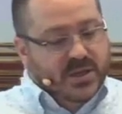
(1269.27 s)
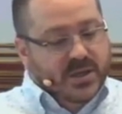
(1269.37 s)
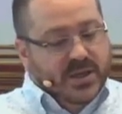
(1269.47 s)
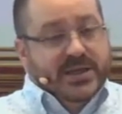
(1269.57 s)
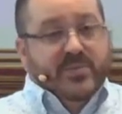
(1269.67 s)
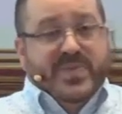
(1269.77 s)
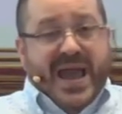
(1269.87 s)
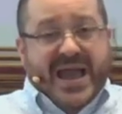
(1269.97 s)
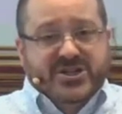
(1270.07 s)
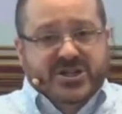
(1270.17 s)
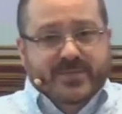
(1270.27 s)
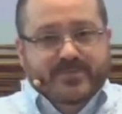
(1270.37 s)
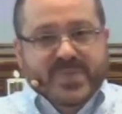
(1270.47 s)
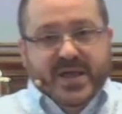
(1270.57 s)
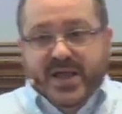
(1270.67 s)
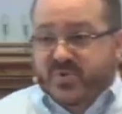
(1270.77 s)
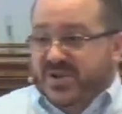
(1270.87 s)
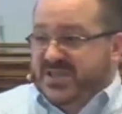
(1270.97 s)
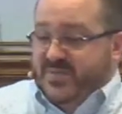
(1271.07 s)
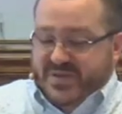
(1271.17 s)
Compassion is where
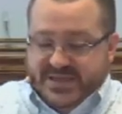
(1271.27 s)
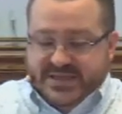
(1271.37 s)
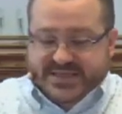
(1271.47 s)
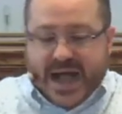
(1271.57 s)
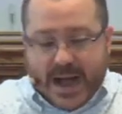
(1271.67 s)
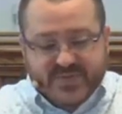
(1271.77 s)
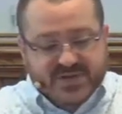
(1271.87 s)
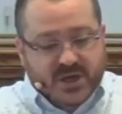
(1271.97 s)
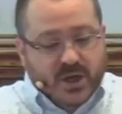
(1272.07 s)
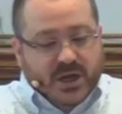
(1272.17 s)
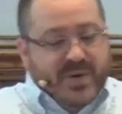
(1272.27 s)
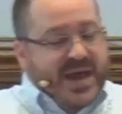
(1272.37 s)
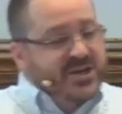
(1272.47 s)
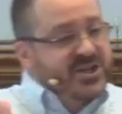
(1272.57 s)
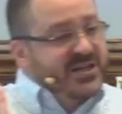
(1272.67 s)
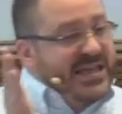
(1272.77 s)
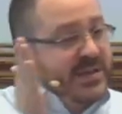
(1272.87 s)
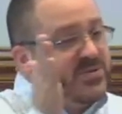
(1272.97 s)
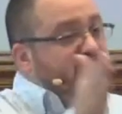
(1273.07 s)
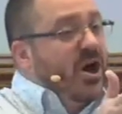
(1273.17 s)
sympathy stops, compassion keeps
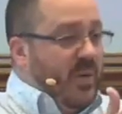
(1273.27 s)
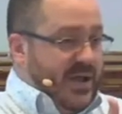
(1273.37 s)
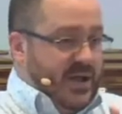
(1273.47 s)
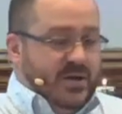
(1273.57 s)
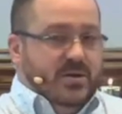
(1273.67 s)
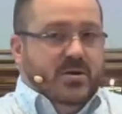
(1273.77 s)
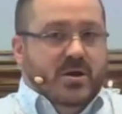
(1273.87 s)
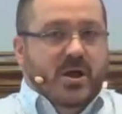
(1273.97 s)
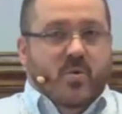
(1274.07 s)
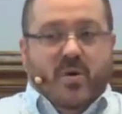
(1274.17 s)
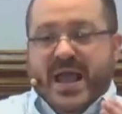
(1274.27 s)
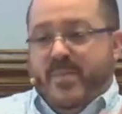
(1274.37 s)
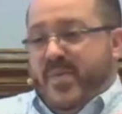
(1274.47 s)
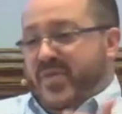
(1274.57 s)
going. Where empathy